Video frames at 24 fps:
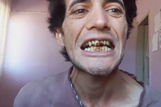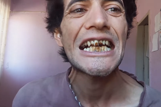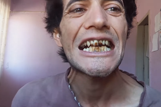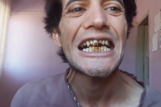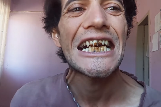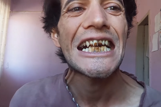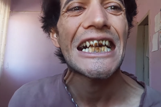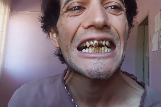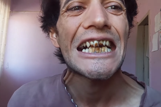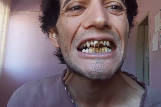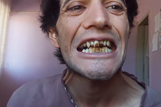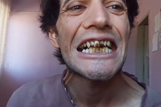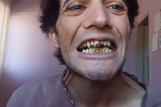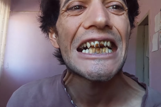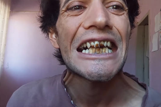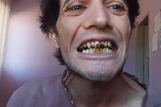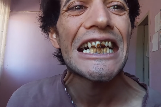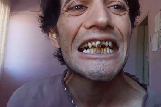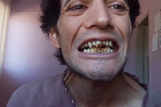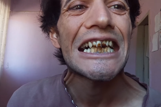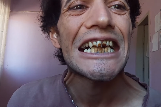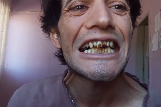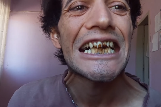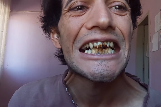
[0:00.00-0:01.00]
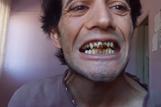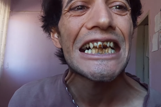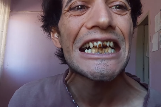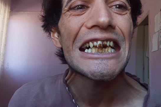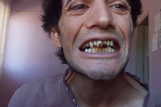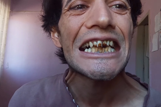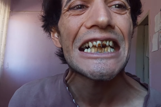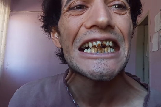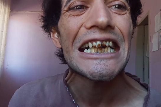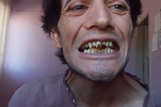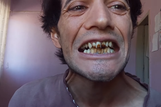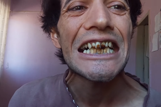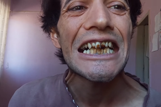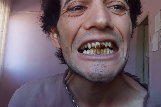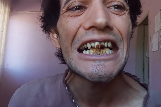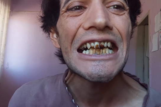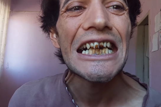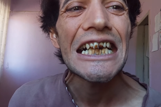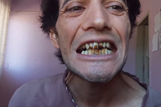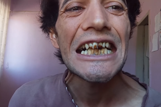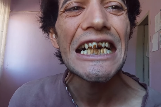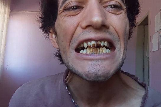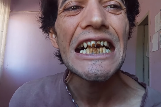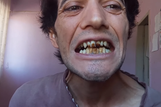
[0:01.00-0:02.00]

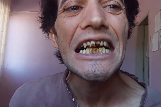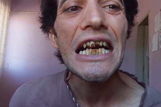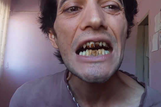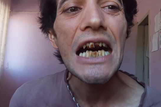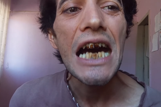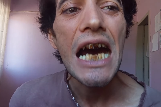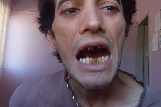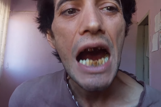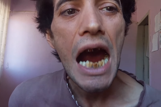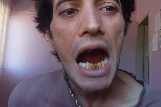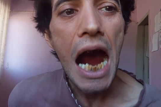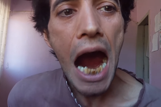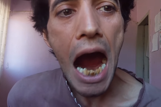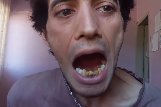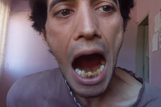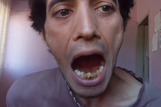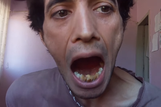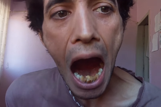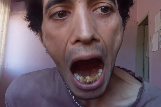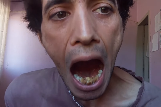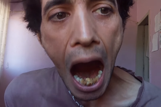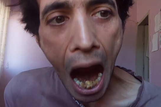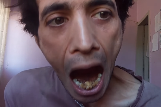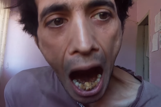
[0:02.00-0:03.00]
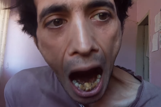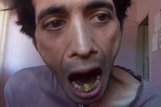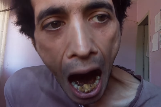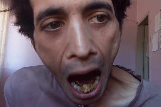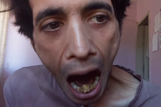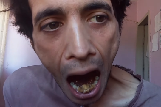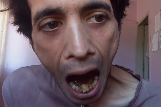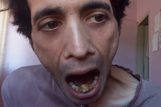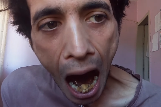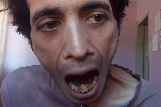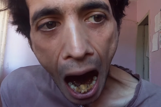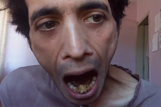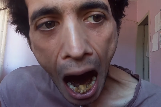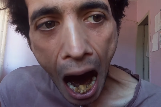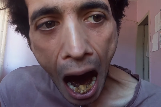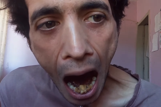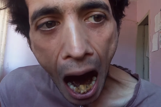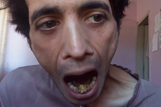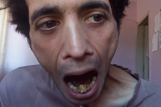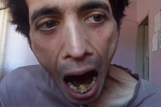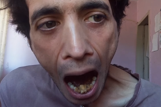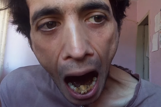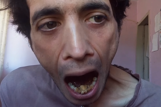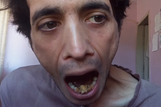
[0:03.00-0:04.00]

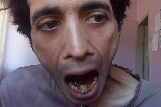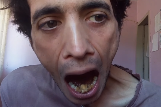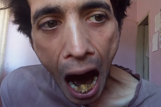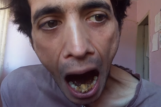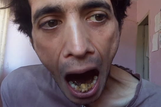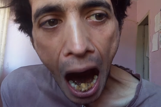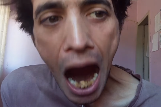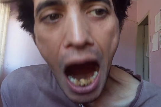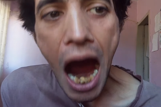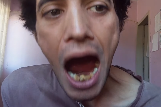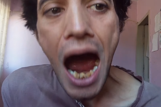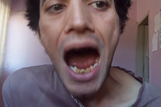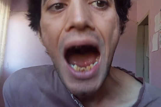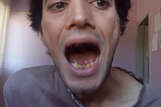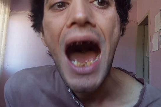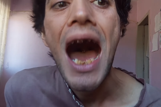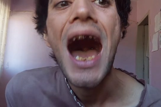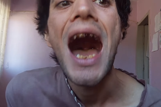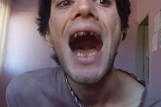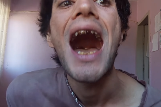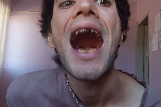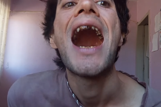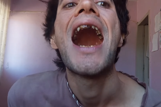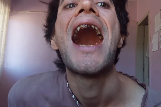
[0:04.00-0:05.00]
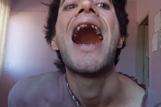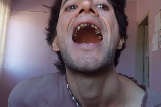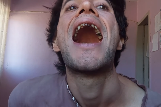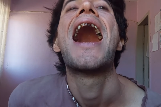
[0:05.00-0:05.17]
No one is speaking in this clip.